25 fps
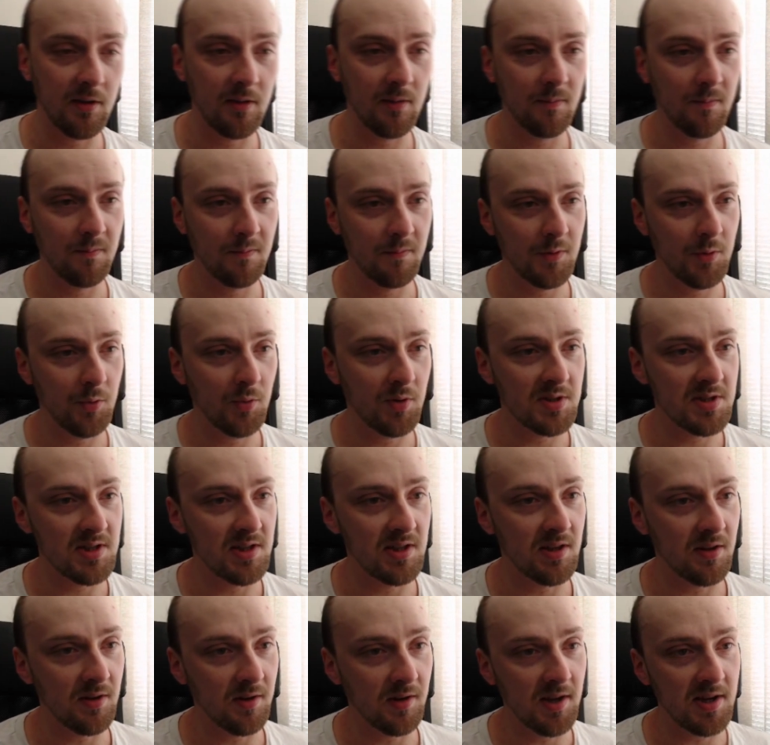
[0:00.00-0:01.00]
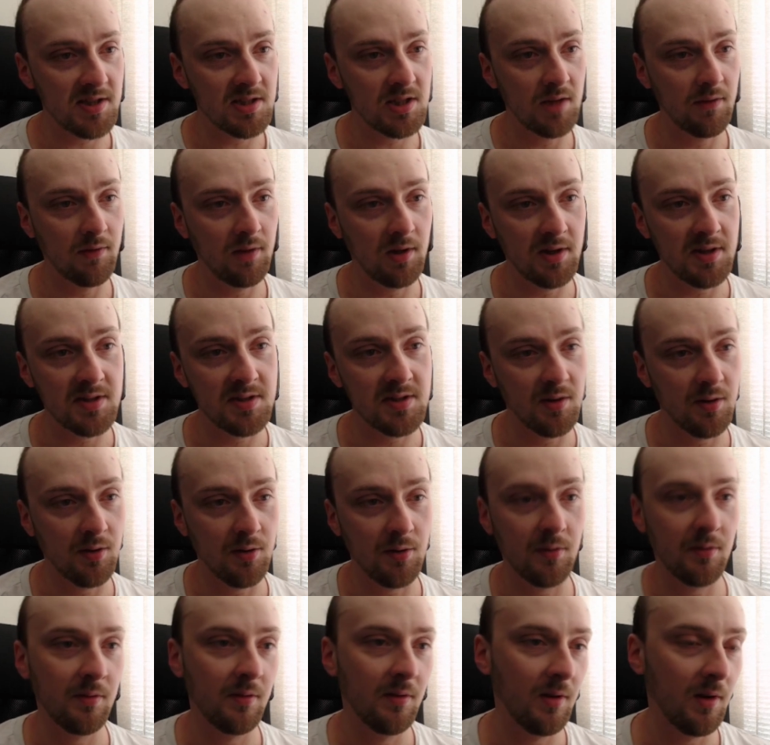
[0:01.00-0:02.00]
You can see that the next level is a
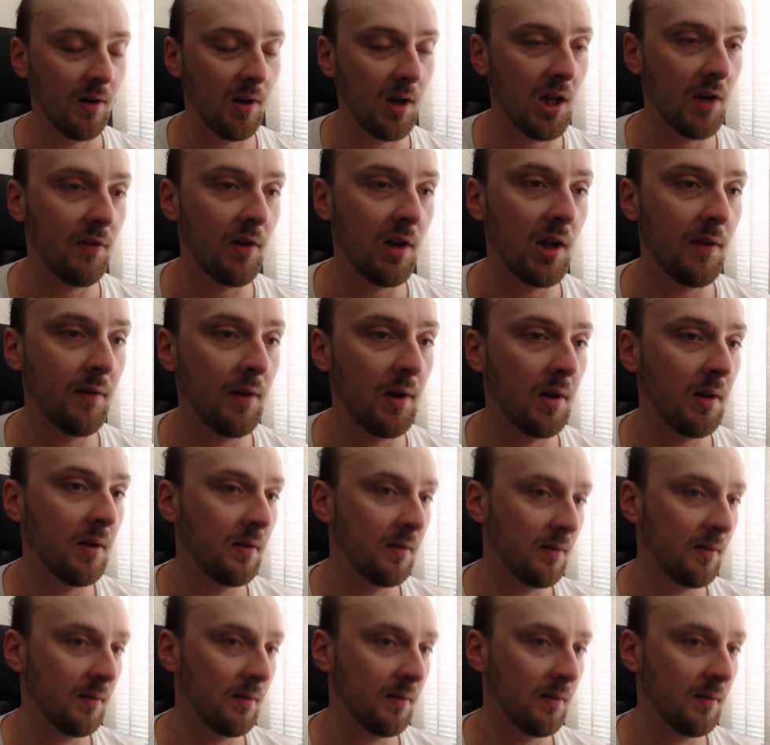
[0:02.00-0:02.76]
lava level